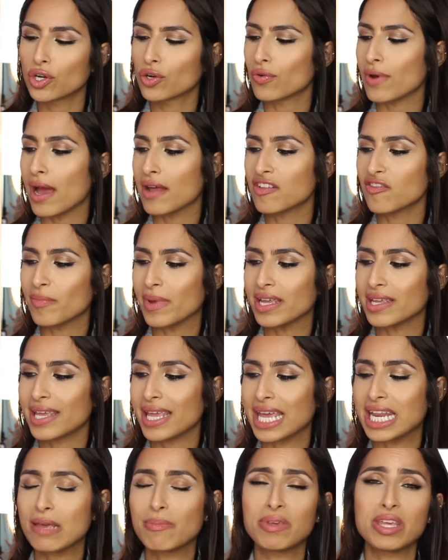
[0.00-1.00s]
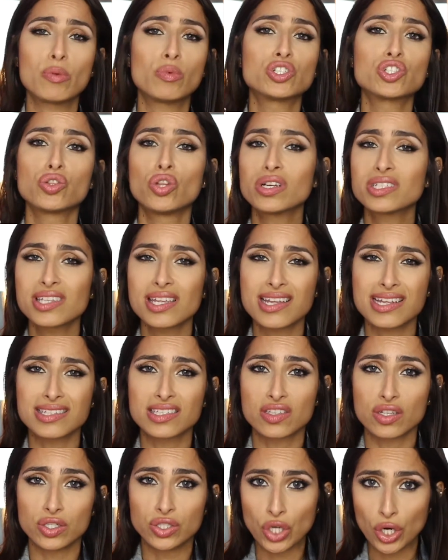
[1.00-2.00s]
Crown of My Canopy, which looks like it's
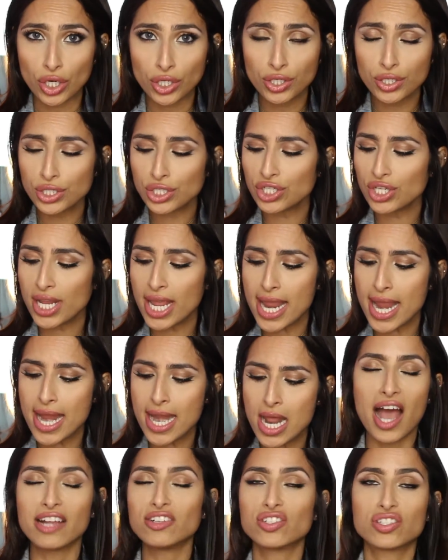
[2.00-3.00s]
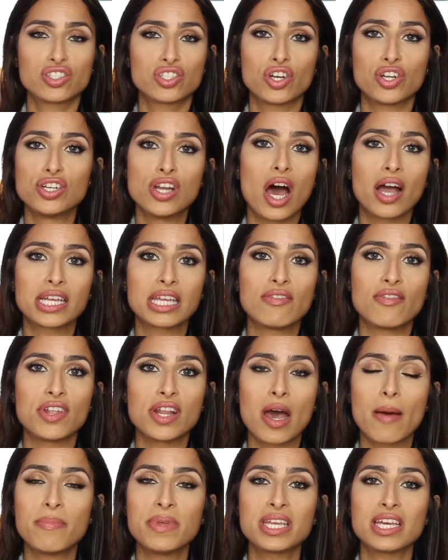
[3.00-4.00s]
the darker shade. I just could not give it
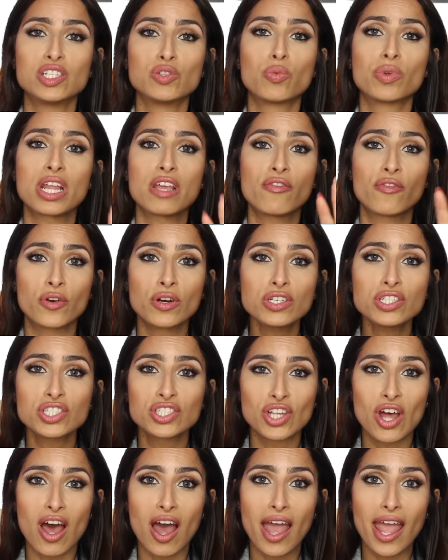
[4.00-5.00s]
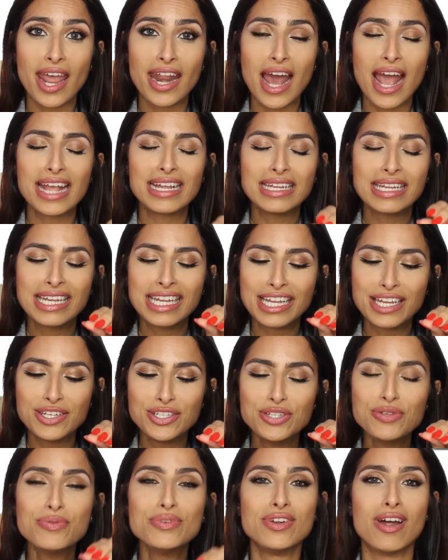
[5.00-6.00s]
up because when I first saw it, I kid
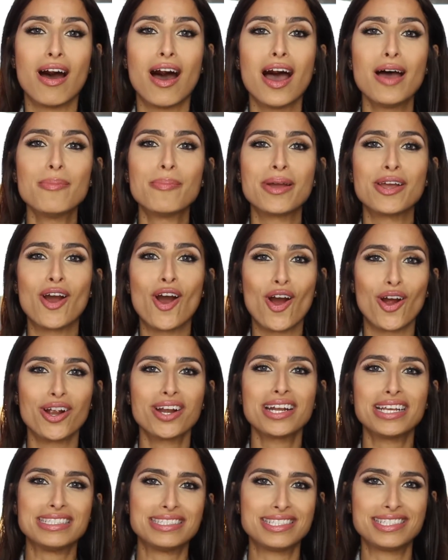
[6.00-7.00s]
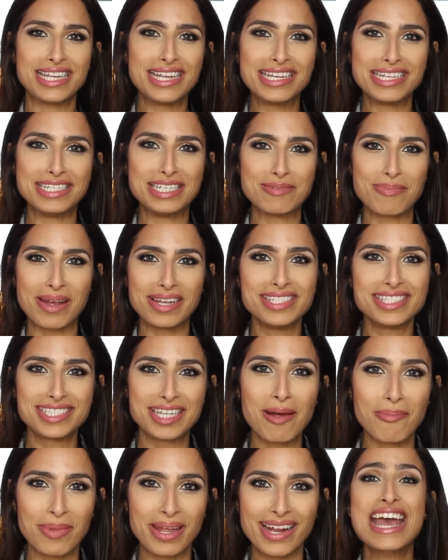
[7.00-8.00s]
you not, my heart, it sank into my
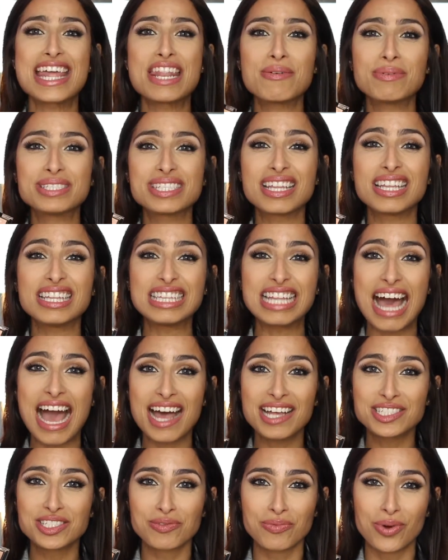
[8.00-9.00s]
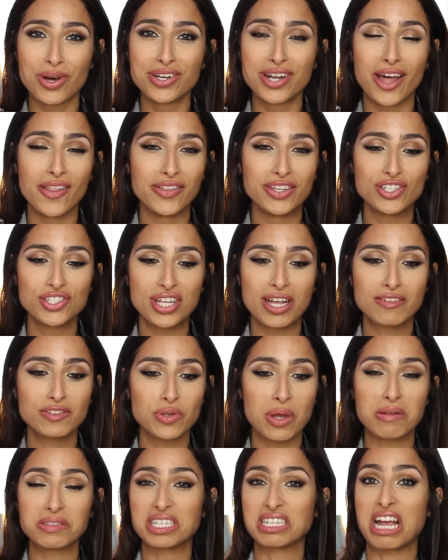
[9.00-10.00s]
stomach. And it was the last one on the shelf, so
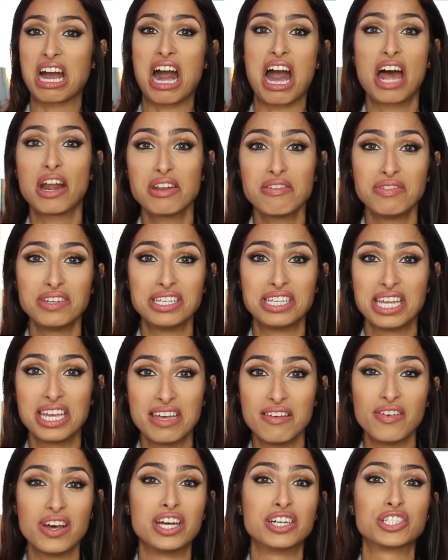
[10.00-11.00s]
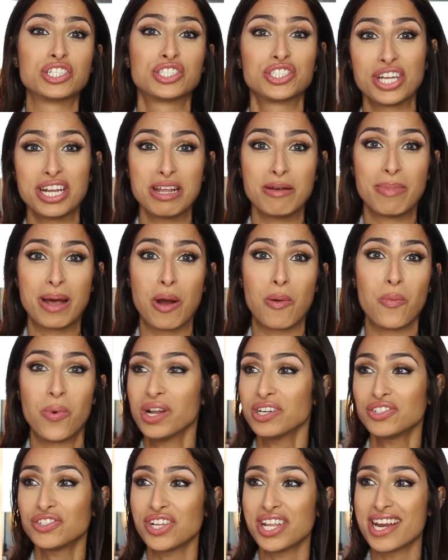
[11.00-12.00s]
I was like, I don't even give a shit about
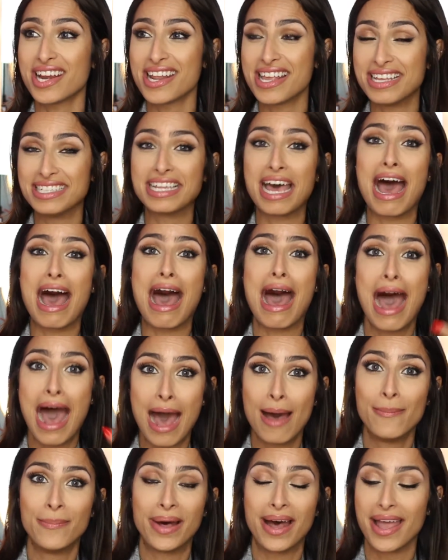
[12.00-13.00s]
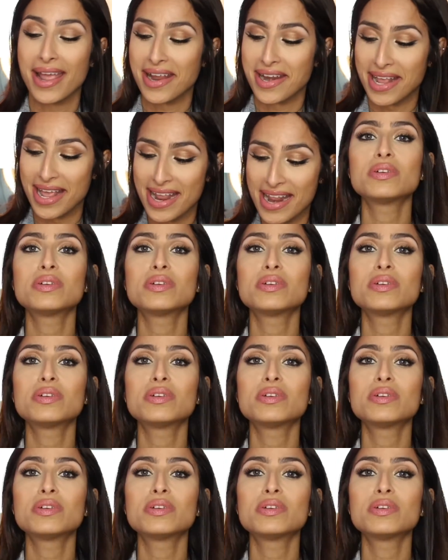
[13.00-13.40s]
what shade it is, I'm buying it.